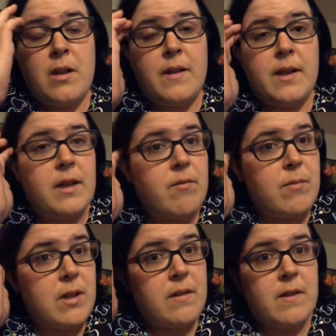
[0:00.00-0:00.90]
They gave
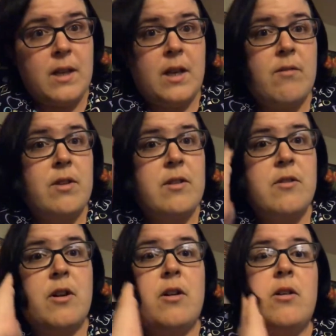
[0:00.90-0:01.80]
me the
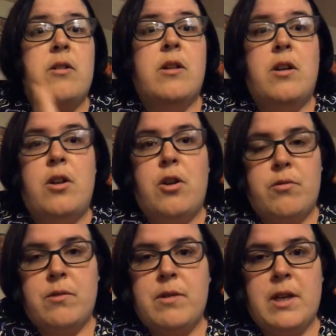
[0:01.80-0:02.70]
heaviest haul. No
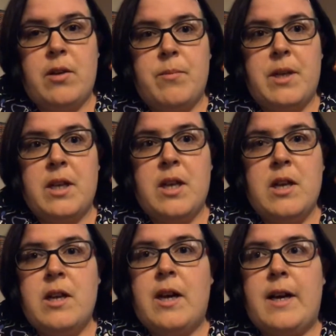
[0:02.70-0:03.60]
one would help me.
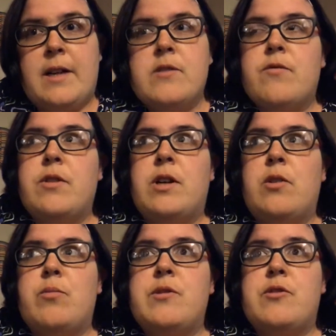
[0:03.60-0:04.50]
I asked for
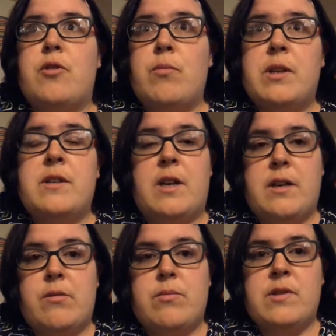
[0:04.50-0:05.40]
help so many
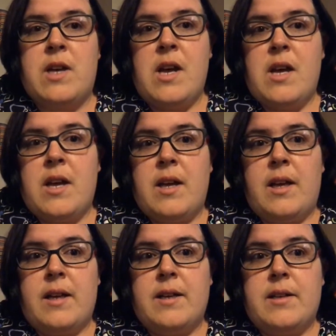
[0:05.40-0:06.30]
times
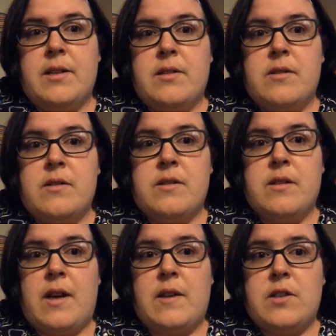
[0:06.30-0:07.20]
and
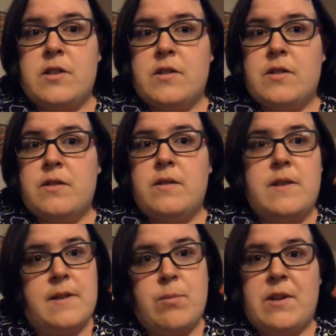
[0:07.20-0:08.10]
I just
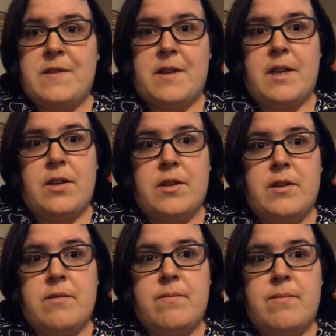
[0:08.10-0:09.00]
did the best that I could.
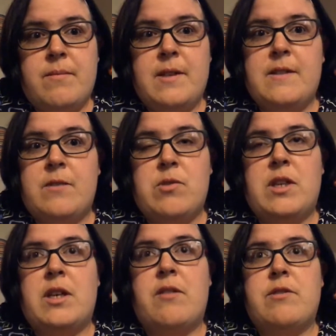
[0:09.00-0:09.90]
It seems
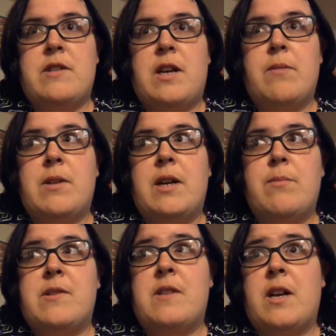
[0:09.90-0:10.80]
like every time that
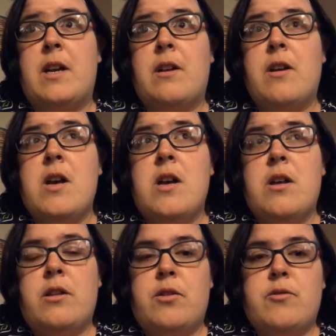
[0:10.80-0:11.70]
I'm assigned
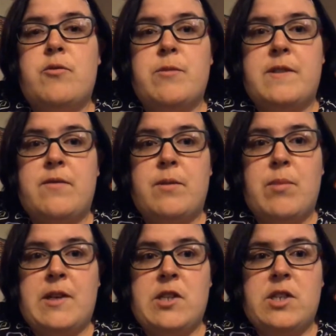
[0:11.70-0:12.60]
those specific
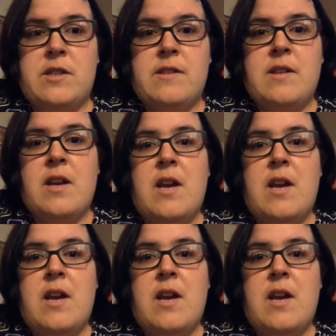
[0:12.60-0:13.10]
patients,